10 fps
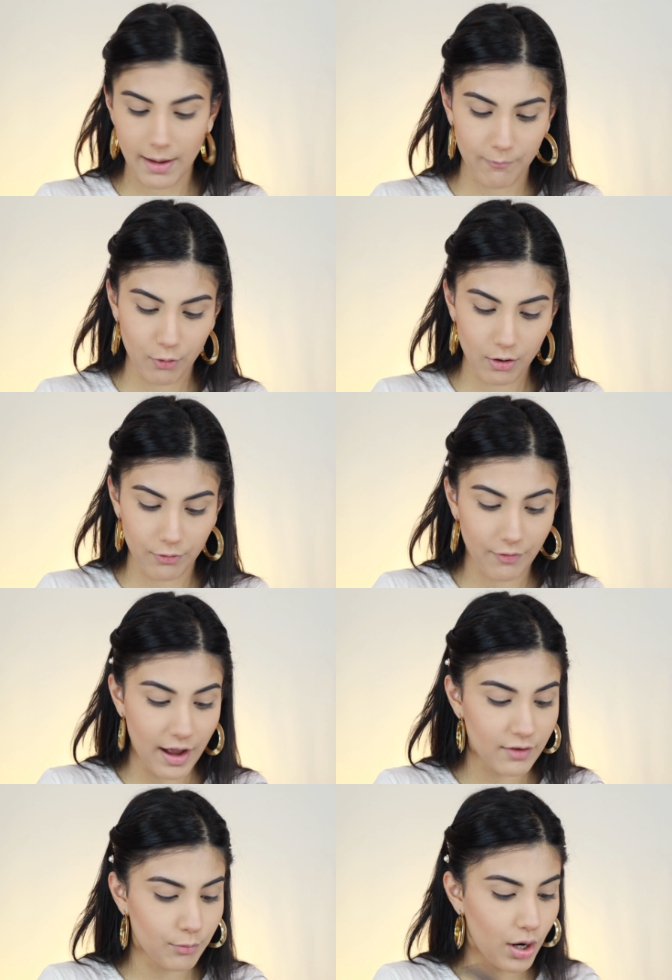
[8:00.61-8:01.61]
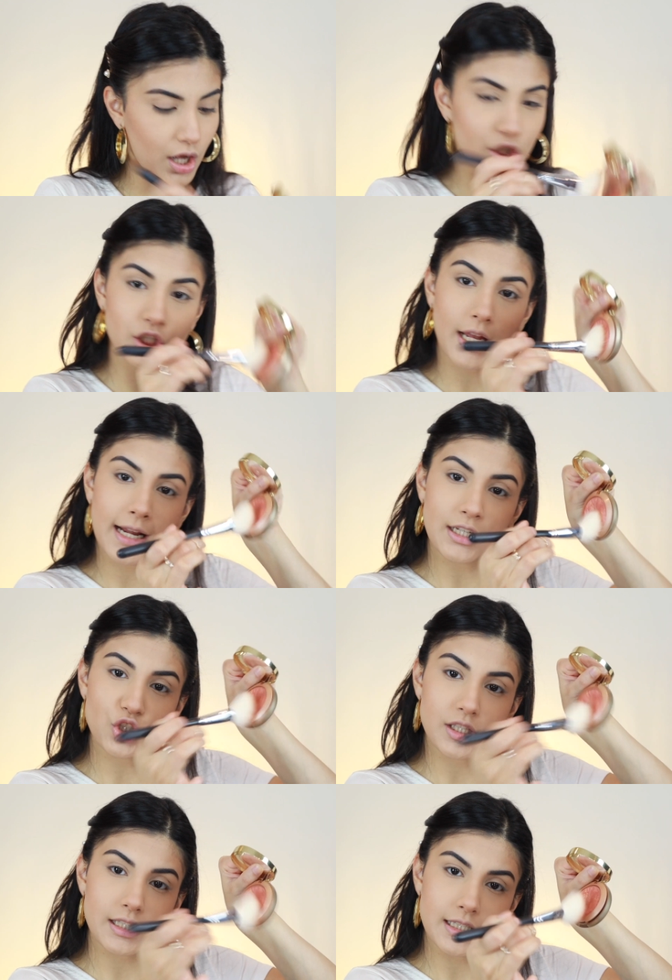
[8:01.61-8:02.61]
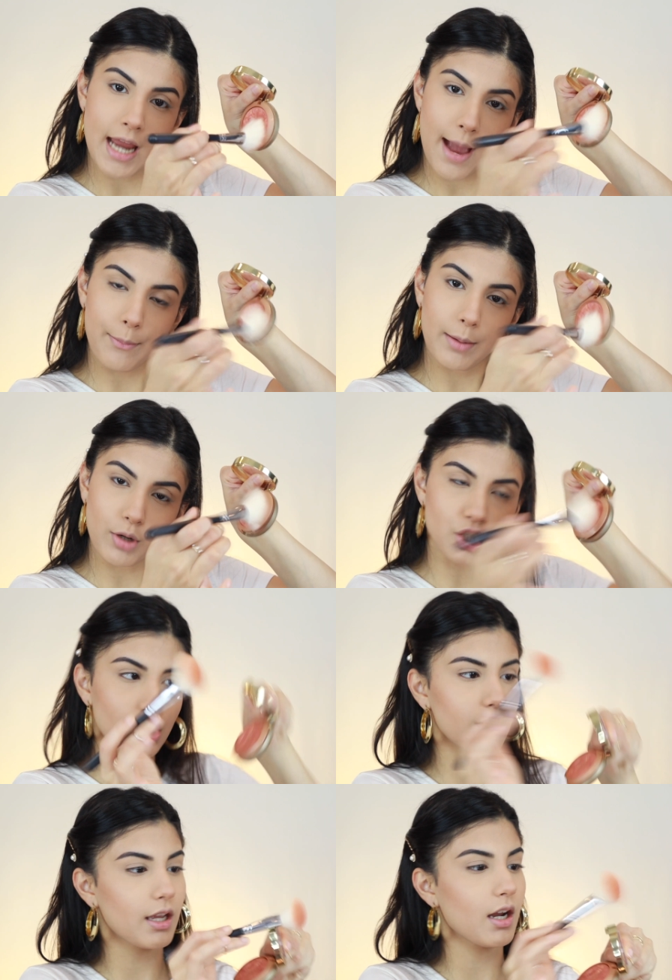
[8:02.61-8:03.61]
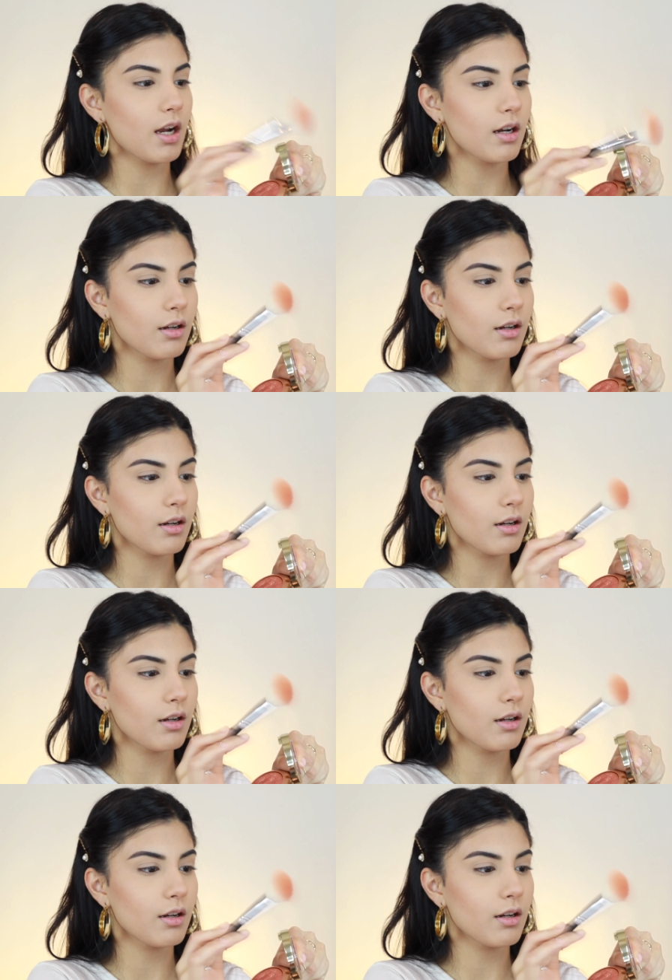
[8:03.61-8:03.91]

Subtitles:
M405 brush. Kind of just tap my brush in there.